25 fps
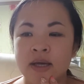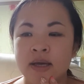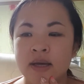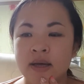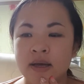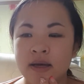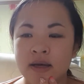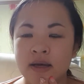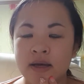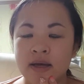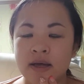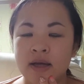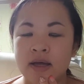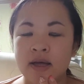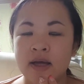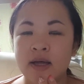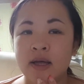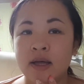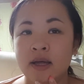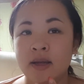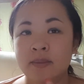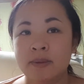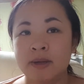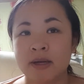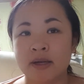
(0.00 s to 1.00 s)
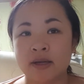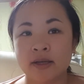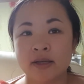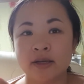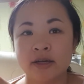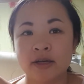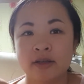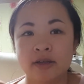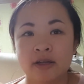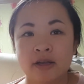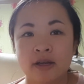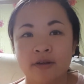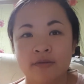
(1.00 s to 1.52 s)
But
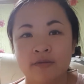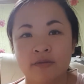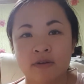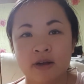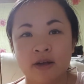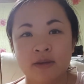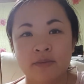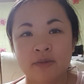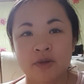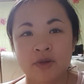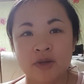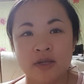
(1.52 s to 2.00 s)
clearly from you